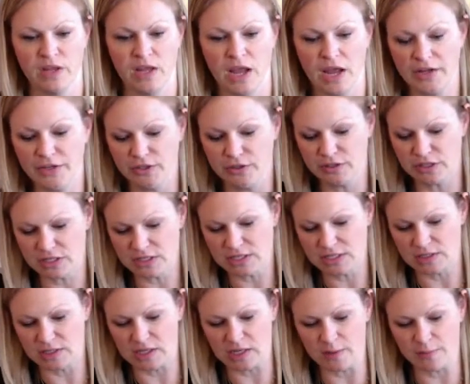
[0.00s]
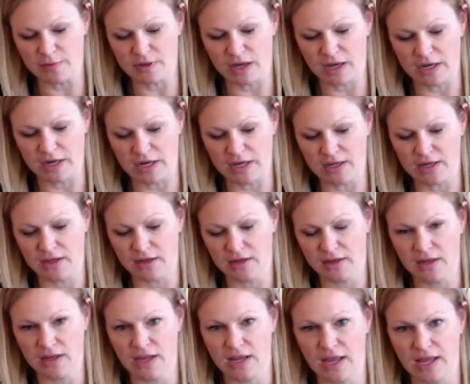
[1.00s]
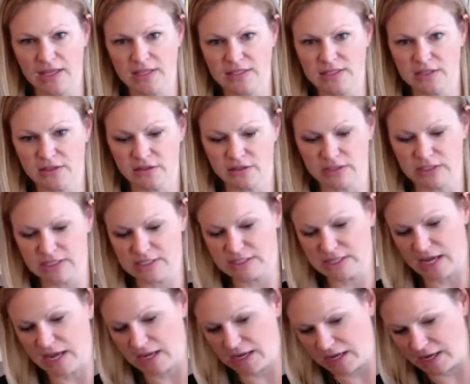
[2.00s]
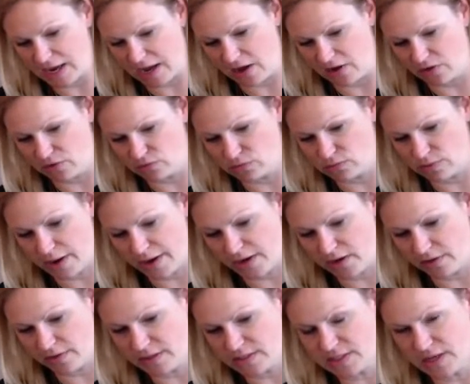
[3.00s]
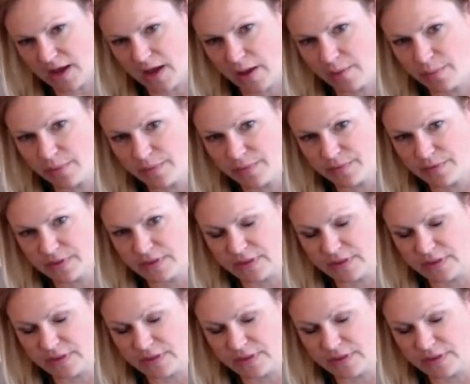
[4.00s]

And you just keep cutting until he's hanging out right on the top.